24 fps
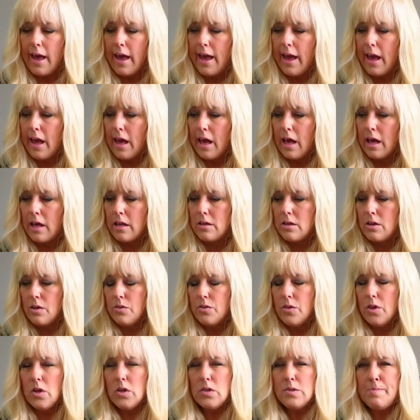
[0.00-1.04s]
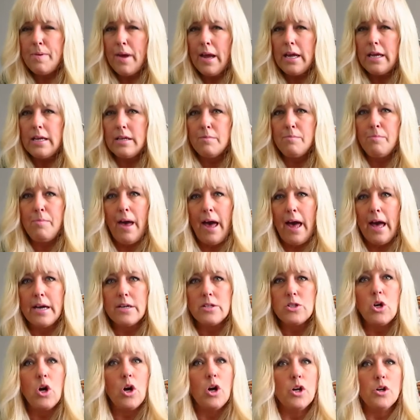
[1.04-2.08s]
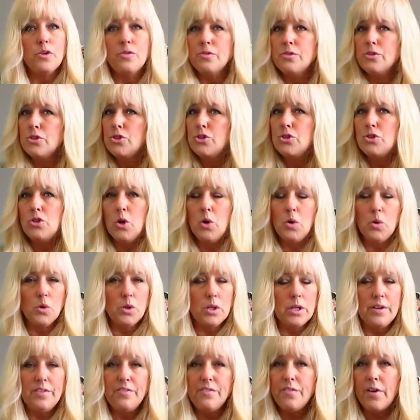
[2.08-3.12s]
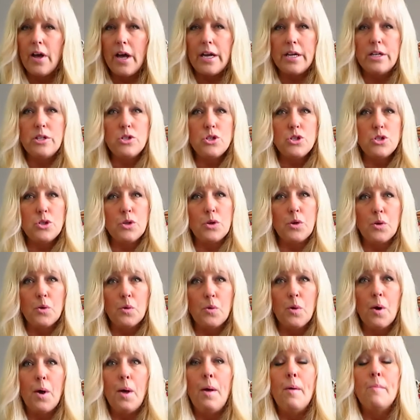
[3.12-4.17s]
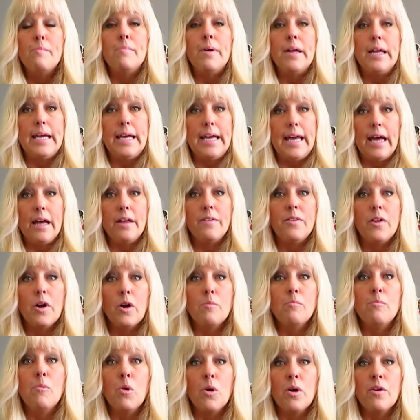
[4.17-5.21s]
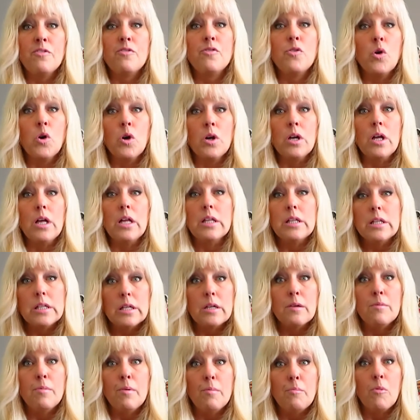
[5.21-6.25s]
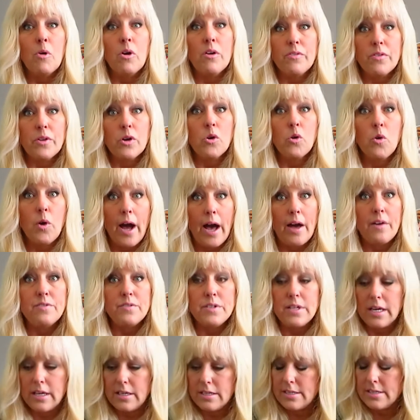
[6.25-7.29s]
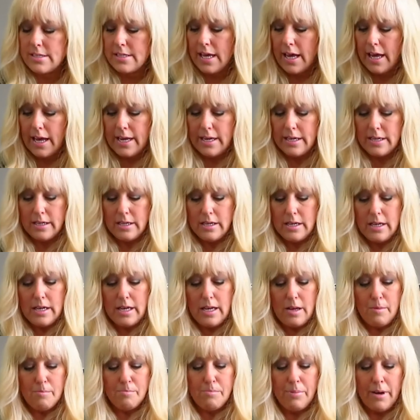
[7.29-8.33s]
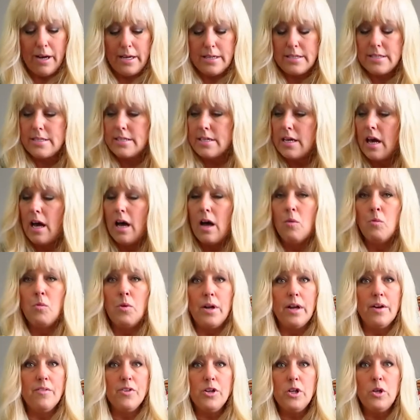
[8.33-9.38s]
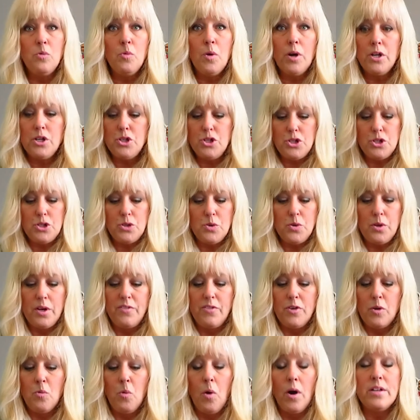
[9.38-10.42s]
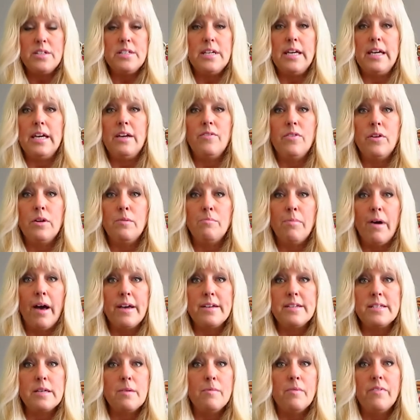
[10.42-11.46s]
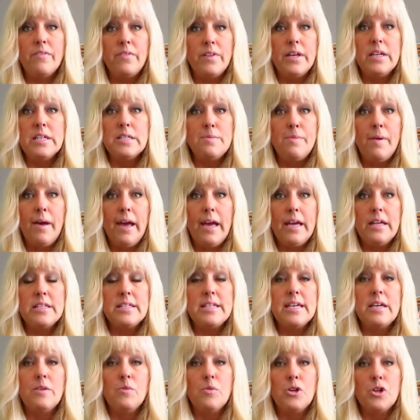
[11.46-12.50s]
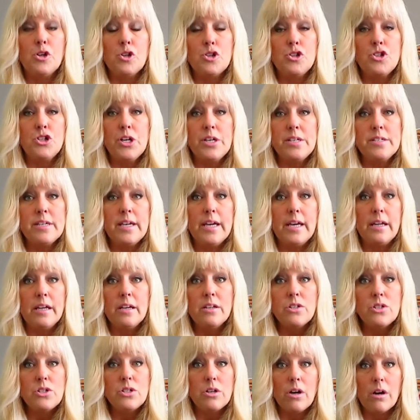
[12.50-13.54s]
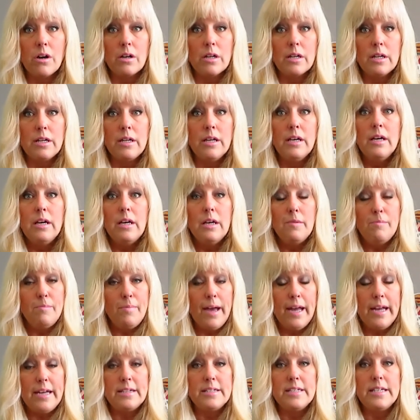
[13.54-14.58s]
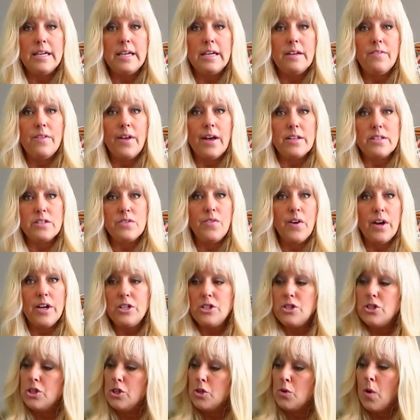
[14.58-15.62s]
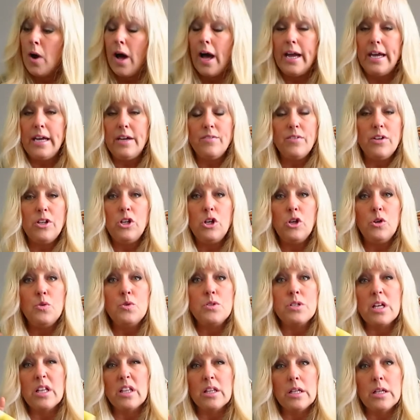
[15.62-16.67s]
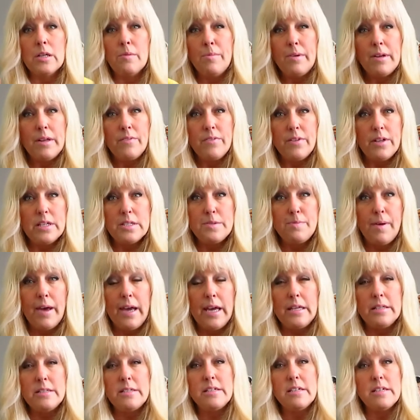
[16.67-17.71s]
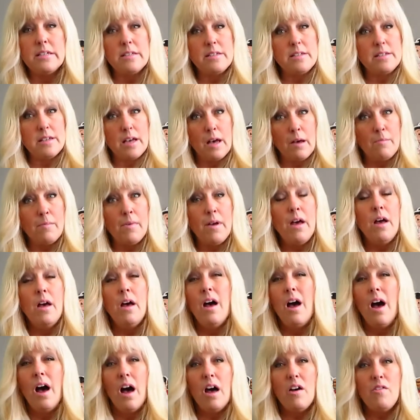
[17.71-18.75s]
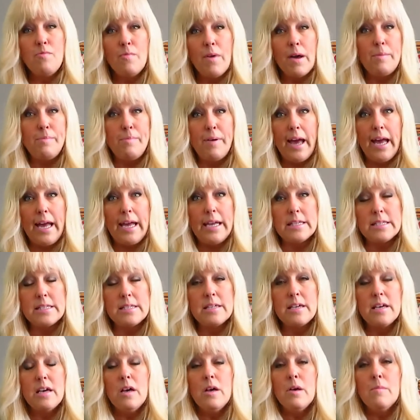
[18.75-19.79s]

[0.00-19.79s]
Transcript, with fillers: And those paint packs are totally fine too, but again, they're more for a little bit more of the crafting side. But uh, whatever you want to do, if you want to even buy some of these paints eh, when you're just getting started, painting, that's fine too. I even use a little bit of these paints in some of my paints,